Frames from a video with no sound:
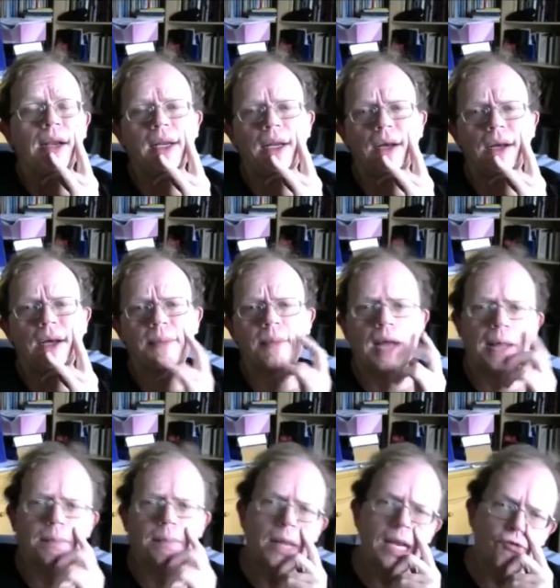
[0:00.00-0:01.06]
you know, I'm,
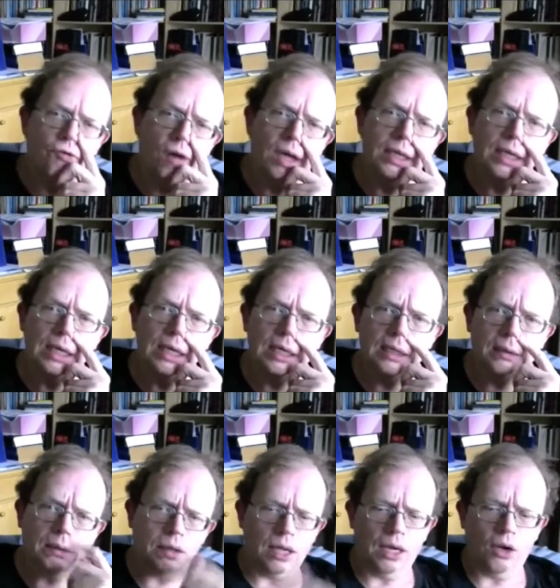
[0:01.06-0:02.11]
I'm in a rut and I'll,
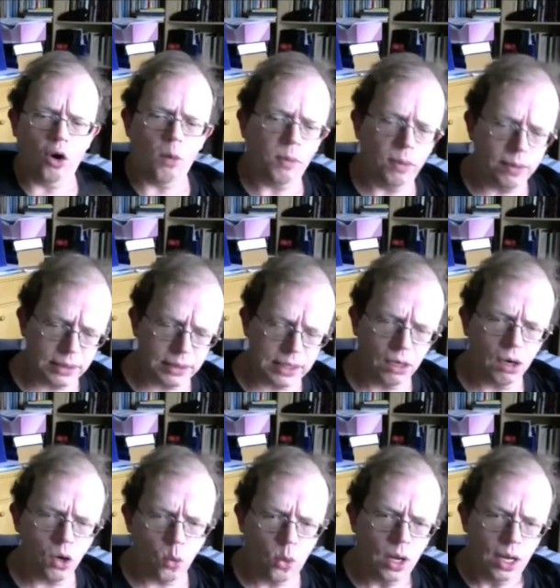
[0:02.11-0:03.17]
I'll open one and I'll say, oh,